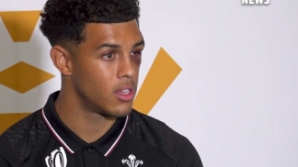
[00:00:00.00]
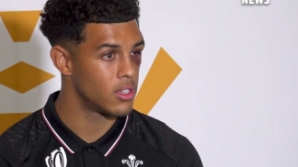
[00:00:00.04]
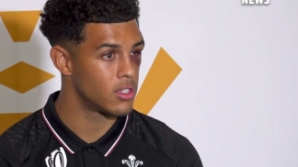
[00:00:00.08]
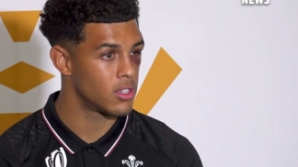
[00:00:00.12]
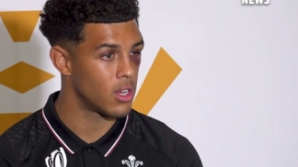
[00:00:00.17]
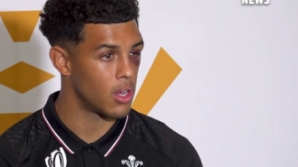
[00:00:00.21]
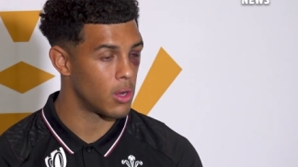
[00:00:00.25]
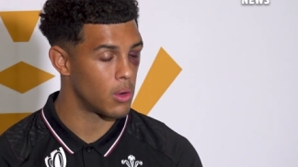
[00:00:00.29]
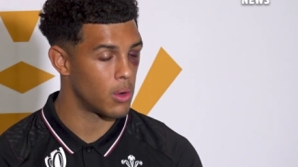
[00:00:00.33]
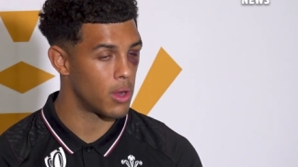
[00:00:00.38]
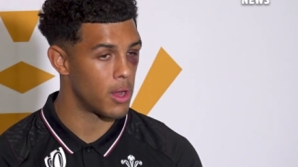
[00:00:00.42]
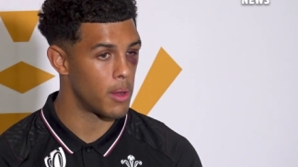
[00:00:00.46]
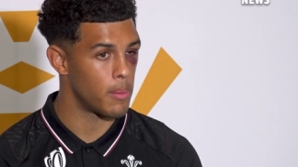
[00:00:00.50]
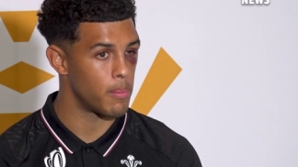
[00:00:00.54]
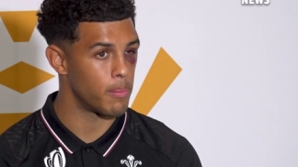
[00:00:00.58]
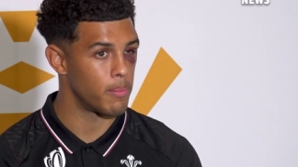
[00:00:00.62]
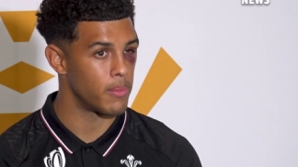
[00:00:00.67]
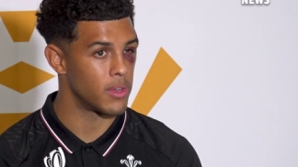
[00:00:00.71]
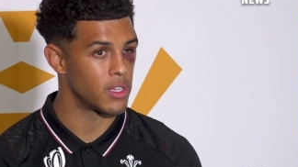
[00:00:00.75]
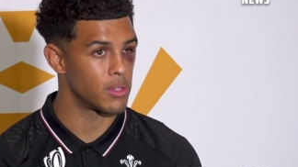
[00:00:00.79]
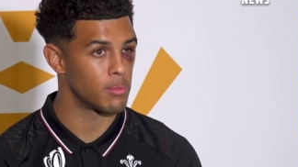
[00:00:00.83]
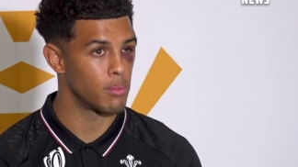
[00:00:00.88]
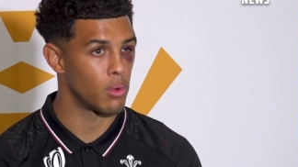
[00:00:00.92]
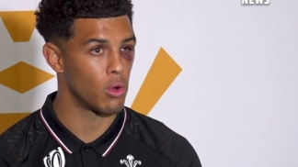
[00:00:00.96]
So
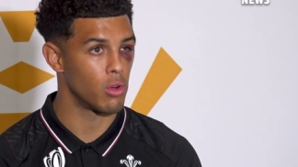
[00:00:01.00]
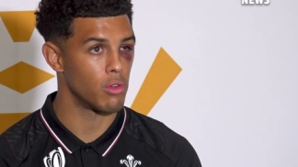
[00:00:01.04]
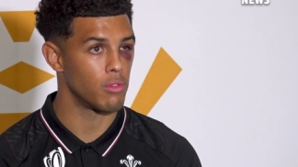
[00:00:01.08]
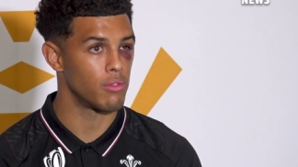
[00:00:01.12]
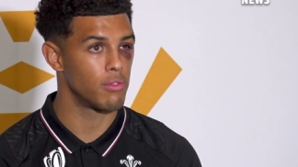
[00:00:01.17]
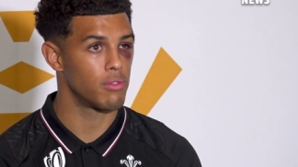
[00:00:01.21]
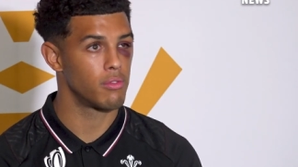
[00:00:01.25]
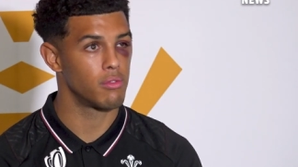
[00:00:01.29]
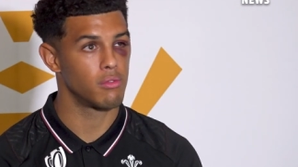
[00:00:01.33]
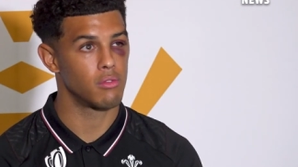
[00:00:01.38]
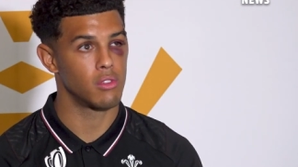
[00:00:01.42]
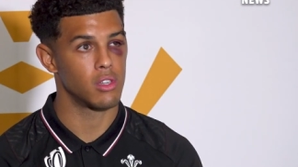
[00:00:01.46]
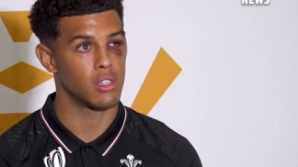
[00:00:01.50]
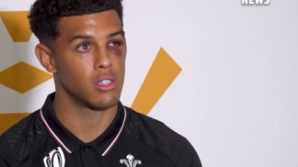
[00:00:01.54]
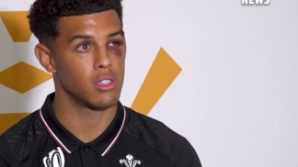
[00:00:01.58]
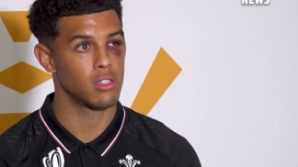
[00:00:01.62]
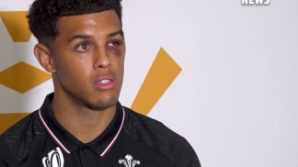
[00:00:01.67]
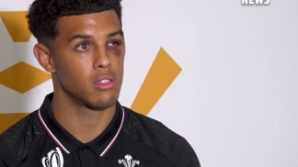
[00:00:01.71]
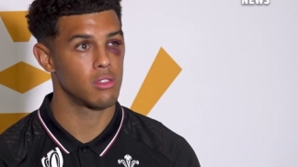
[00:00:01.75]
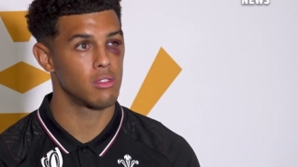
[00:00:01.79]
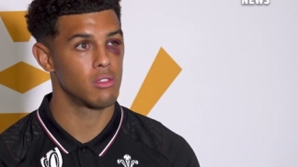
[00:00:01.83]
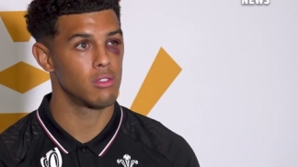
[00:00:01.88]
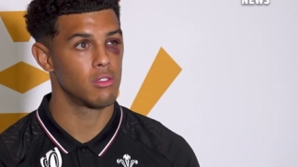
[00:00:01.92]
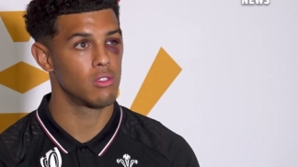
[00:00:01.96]
it's more of
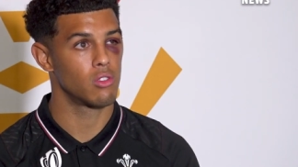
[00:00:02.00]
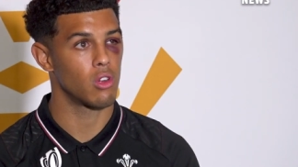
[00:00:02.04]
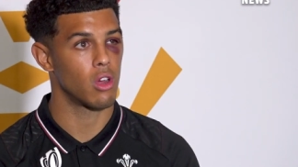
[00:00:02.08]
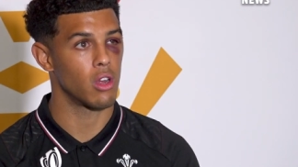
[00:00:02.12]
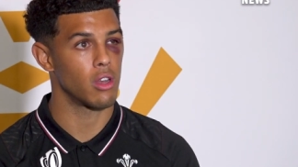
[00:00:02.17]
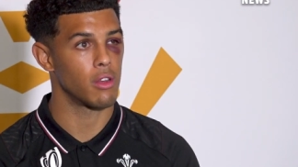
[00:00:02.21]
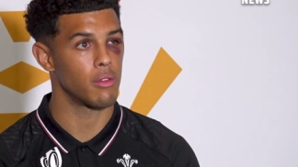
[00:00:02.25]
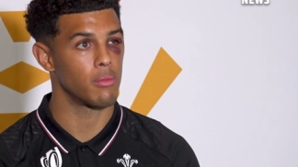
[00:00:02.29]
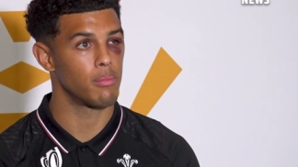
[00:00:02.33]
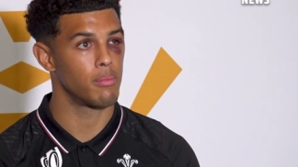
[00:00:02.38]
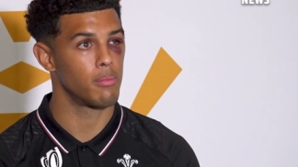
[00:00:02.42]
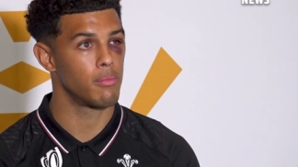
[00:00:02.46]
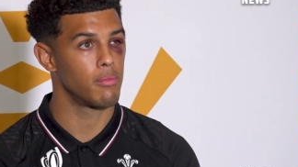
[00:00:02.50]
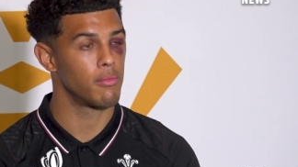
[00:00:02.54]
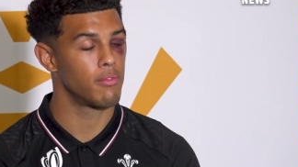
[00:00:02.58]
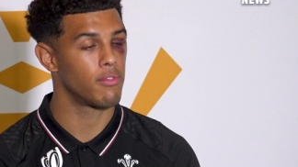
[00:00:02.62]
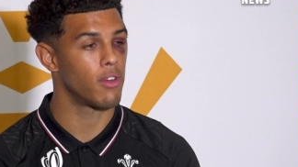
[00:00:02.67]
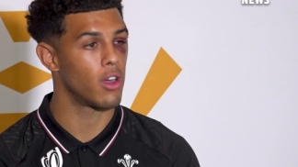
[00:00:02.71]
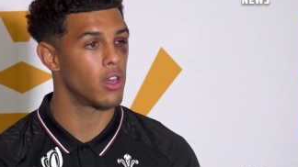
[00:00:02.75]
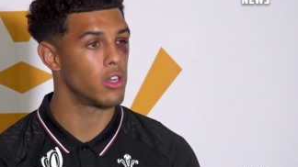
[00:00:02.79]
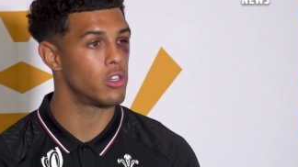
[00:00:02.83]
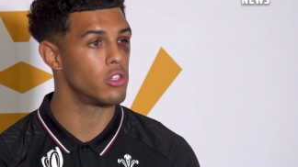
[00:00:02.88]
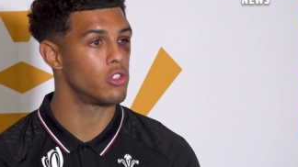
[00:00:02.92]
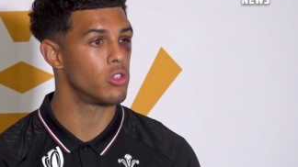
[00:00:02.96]
just trying to
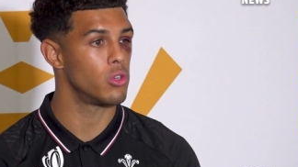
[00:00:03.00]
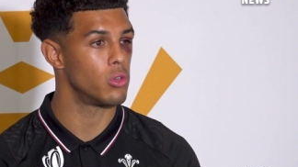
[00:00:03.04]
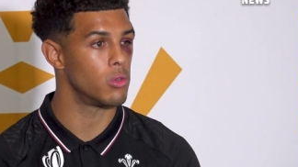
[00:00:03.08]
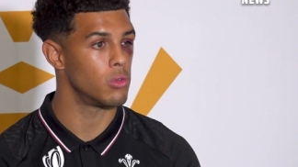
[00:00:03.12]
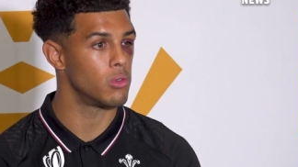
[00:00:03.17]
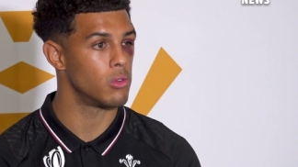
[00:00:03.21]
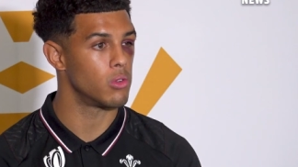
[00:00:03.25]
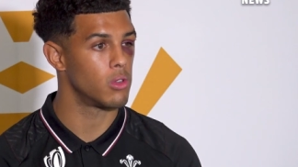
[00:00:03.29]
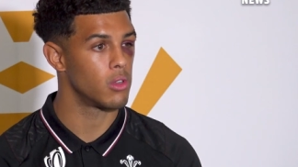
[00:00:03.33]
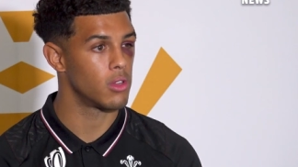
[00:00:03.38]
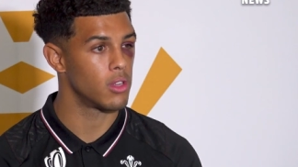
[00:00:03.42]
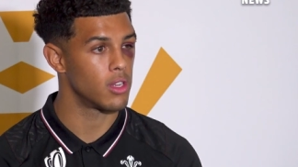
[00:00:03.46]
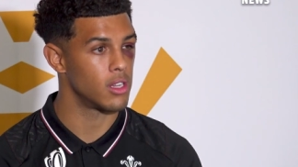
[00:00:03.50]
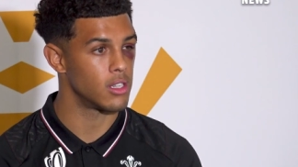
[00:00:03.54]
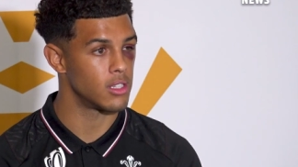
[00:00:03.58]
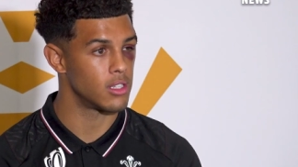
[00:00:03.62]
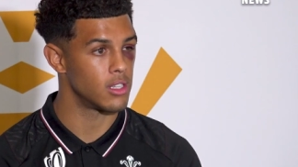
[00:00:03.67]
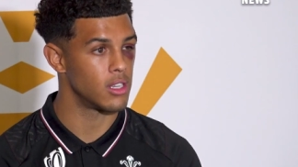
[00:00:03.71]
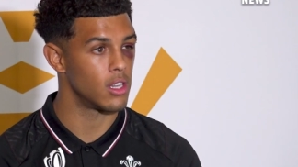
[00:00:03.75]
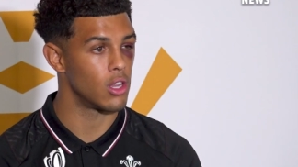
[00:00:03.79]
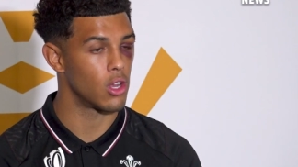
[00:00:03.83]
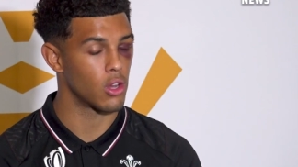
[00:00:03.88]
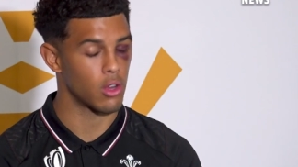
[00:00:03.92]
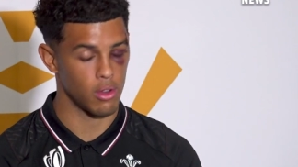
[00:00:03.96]
fine tune
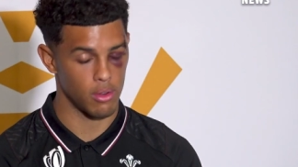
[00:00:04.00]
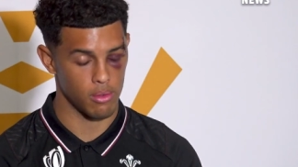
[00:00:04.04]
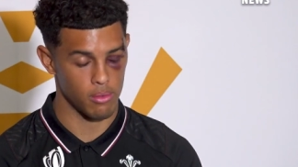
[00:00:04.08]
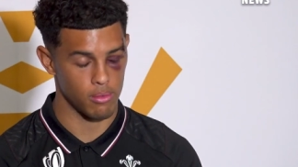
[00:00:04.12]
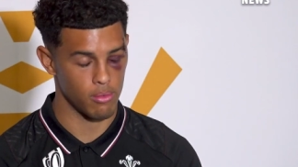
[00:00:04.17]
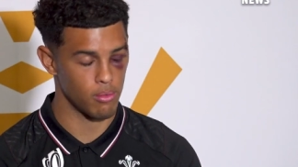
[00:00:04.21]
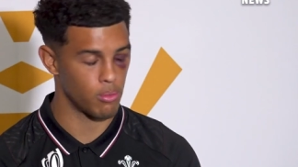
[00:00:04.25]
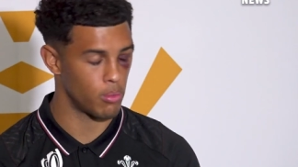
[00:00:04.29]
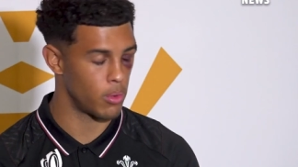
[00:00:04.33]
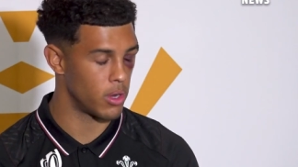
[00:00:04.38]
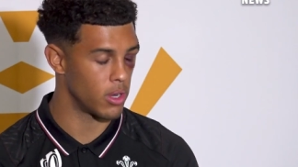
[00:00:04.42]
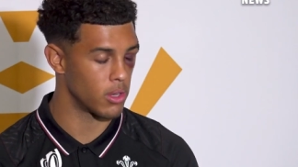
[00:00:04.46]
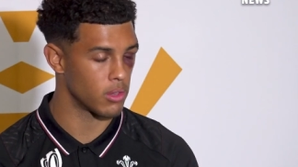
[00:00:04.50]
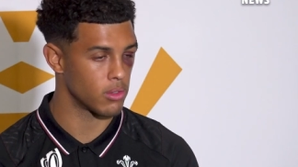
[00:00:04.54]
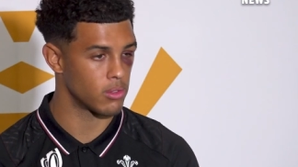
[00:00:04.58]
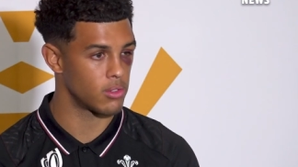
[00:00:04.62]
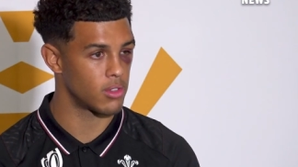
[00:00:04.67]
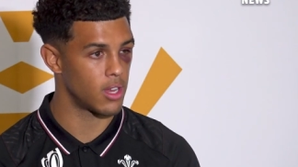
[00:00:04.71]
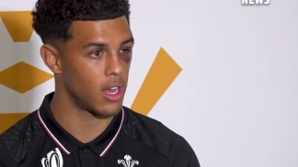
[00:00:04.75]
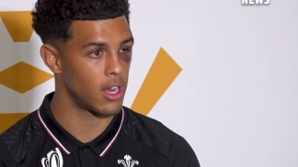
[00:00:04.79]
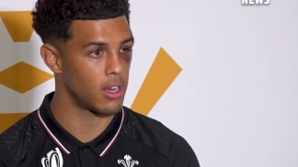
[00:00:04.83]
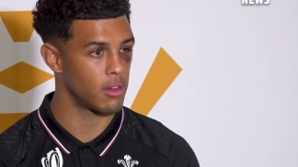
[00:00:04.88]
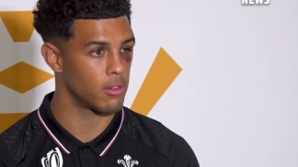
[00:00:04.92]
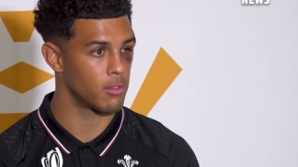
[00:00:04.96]
and look at, we'll
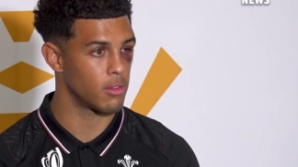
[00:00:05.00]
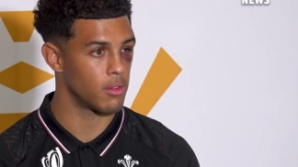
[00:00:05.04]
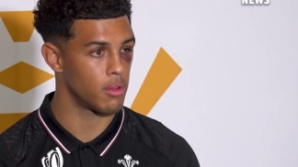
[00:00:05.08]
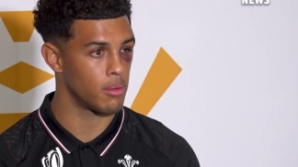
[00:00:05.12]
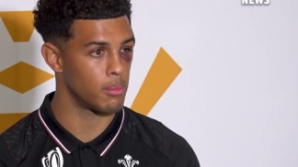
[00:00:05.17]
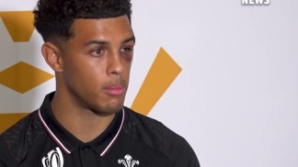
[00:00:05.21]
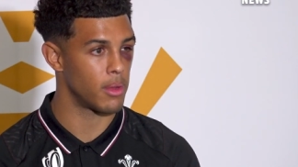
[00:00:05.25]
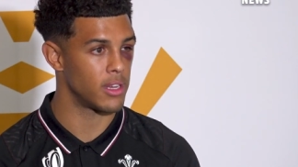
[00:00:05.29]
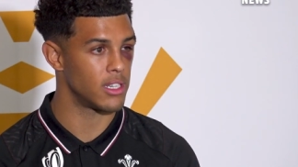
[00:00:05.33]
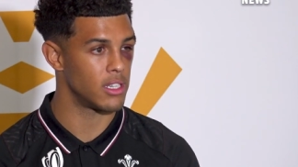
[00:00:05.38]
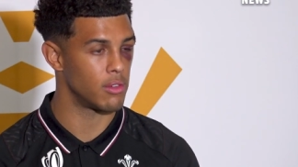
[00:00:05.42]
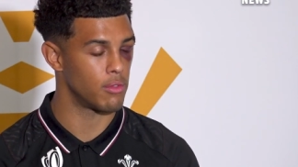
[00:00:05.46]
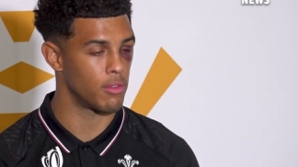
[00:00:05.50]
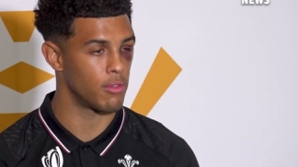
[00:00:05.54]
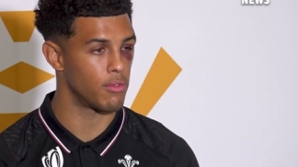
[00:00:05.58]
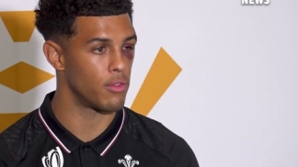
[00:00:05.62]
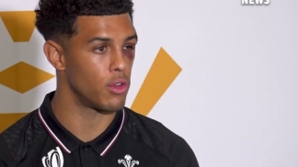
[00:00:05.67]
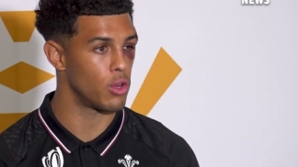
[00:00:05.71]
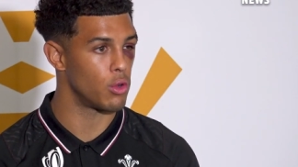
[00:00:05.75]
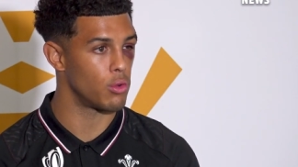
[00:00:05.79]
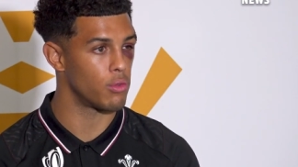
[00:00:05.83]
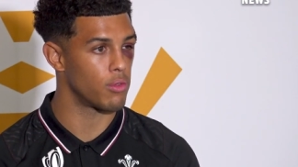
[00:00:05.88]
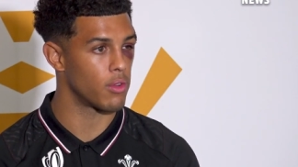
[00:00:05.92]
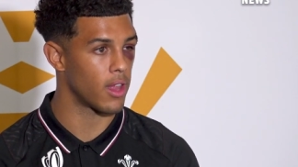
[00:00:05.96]
take and basically
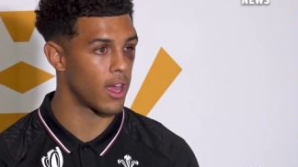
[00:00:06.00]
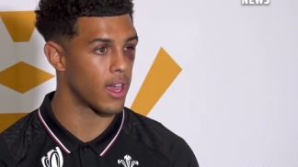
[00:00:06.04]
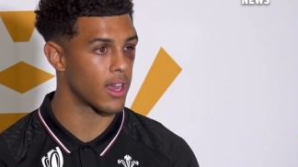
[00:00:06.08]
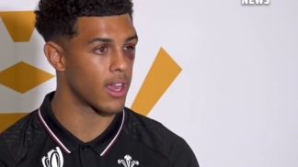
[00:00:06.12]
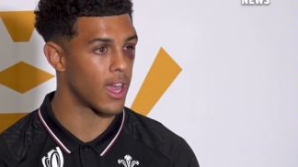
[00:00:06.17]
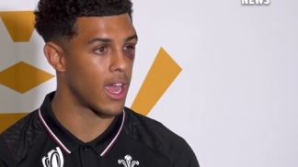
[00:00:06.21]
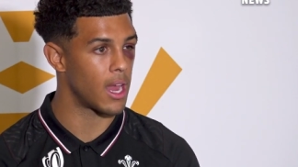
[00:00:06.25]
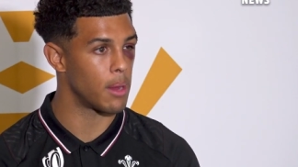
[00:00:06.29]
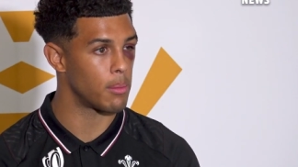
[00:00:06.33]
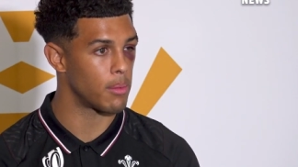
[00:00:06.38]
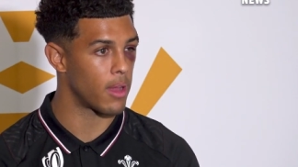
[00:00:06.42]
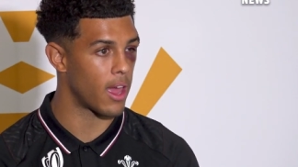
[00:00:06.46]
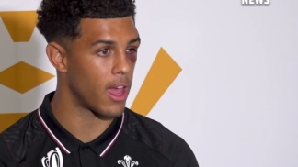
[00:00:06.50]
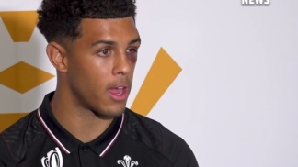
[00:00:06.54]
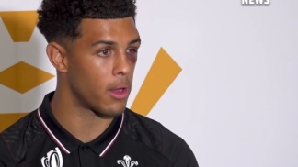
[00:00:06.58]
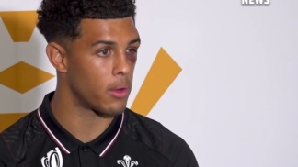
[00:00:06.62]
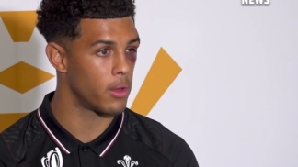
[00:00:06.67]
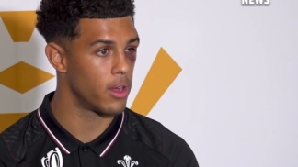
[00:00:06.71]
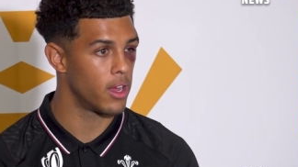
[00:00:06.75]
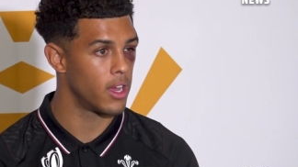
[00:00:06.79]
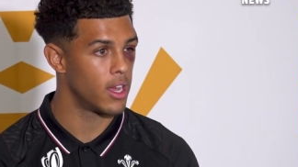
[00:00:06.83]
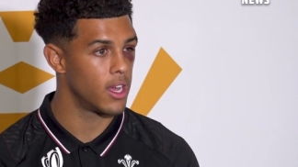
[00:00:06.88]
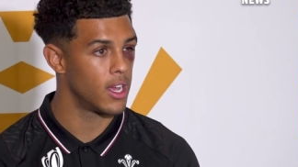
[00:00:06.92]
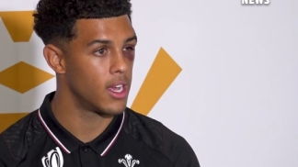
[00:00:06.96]
review for that game now,